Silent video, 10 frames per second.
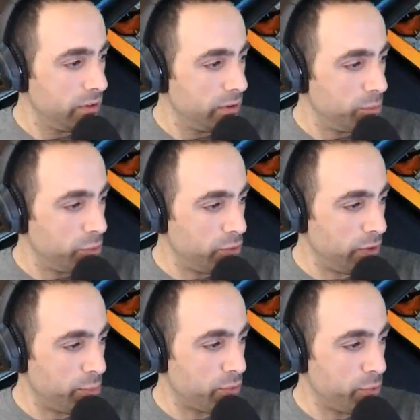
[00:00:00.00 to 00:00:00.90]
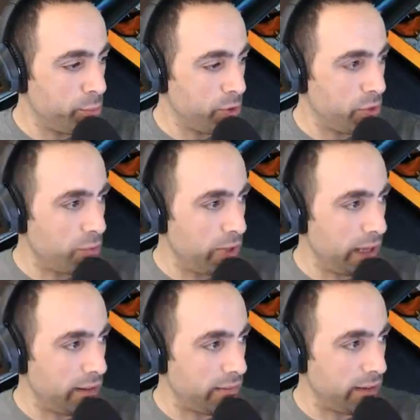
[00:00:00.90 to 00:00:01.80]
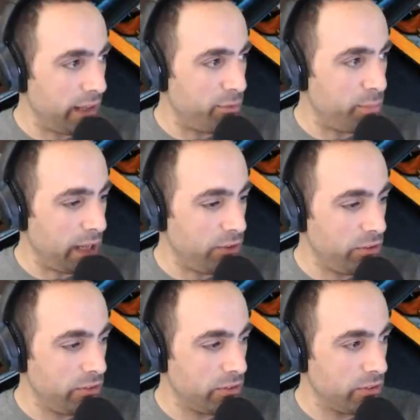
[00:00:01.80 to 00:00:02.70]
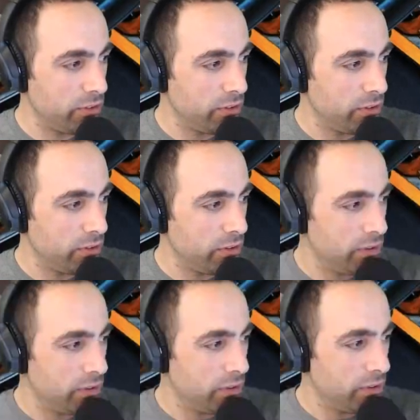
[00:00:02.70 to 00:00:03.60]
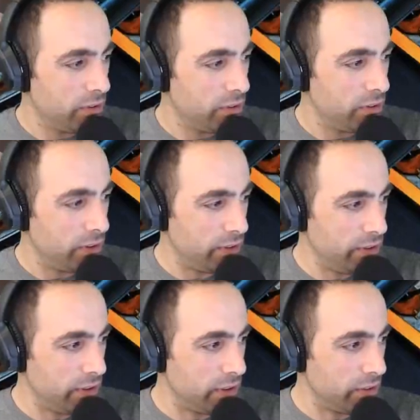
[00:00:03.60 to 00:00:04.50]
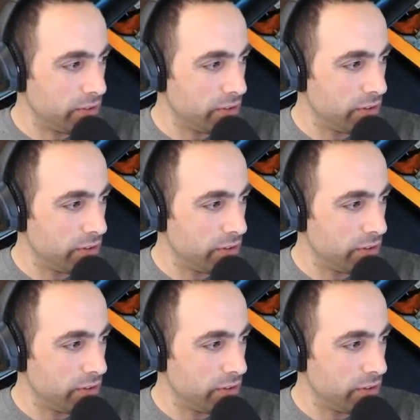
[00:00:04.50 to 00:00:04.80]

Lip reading: Bootstrap 3.3 doesn't have badges? Yes, it does.